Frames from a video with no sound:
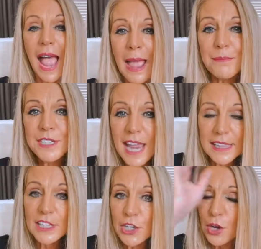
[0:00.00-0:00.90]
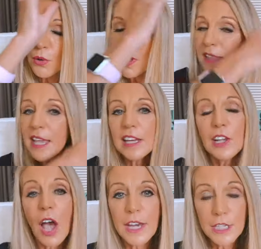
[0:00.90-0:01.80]
I'm telling you that
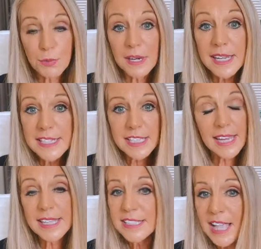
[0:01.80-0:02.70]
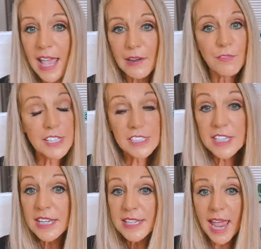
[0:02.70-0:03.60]
God is releasing inside of us
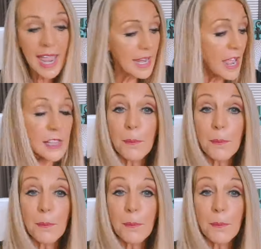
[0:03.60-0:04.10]
today.